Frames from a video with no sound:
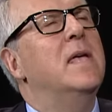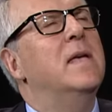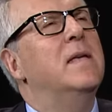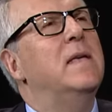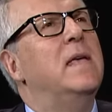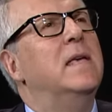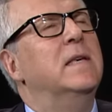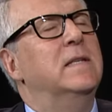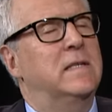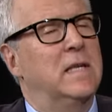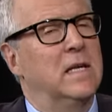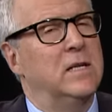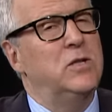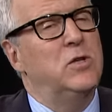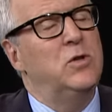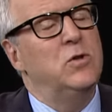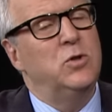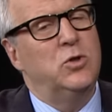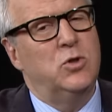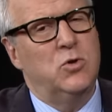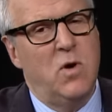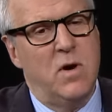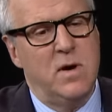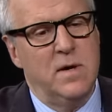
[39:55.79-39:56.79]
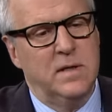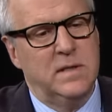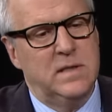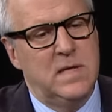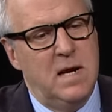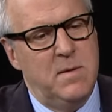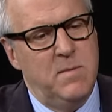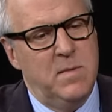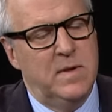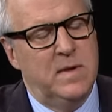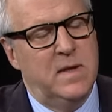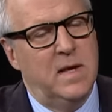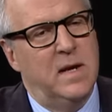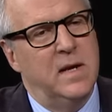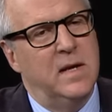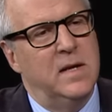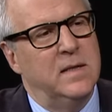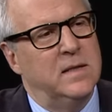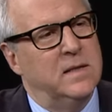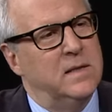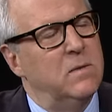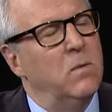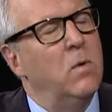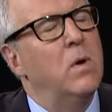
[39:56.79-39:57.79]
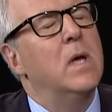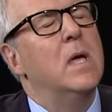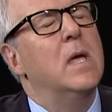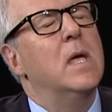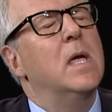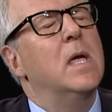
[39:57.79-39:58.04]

is this too strong a statement that it is